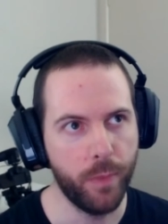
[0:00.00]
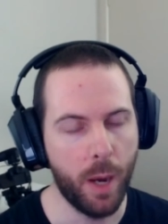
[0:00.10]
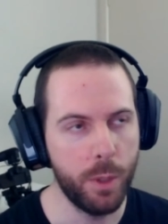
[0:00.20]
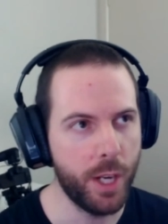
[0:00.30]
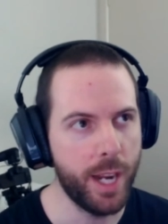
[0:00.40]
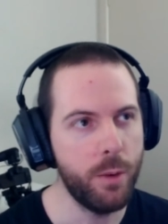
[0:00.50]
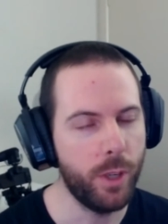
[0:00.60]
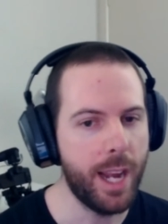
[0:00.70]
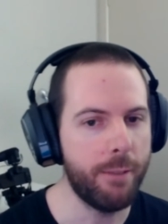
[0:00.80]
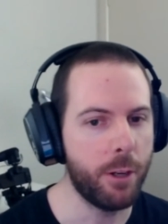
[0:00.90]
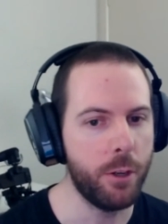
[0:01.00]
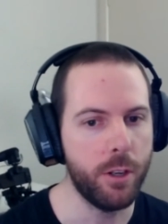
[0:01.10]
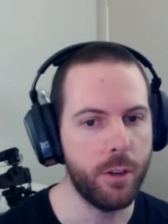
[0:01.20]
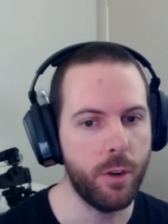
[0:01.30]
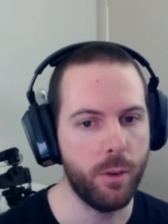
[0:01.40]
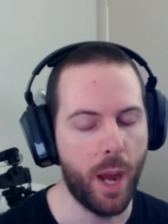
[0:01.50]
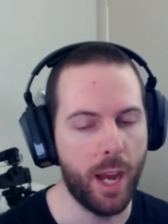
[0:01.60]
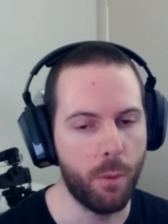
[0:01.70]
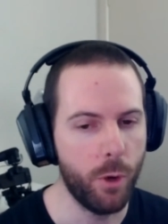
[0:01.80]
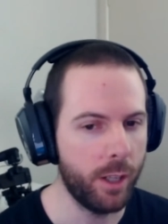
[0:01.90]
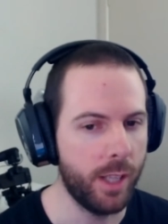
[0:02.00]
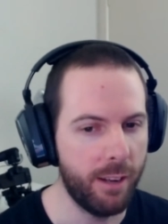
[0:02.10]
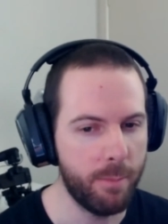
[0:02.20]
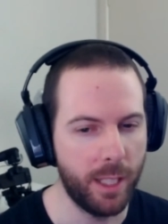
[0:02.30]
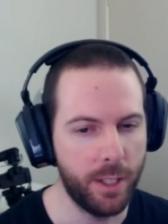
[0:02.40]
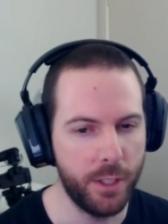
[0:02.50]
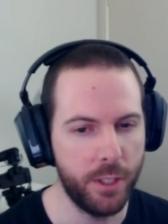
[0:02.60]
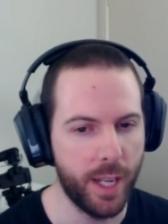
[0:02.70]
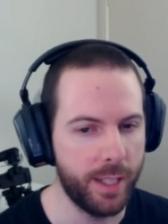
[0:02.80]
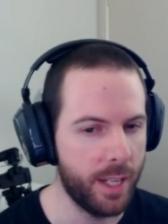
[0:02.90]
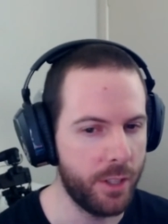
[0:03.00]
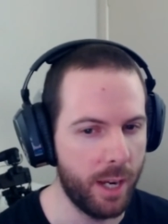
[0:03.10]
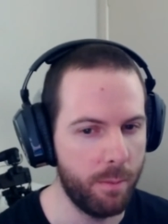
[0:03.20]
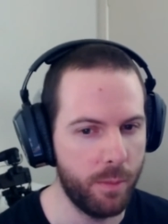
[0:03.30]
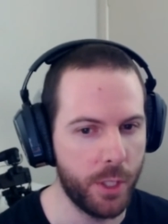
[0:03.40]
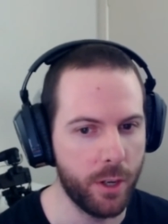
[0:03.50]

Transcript: I didn't really have a good work life balance at that time.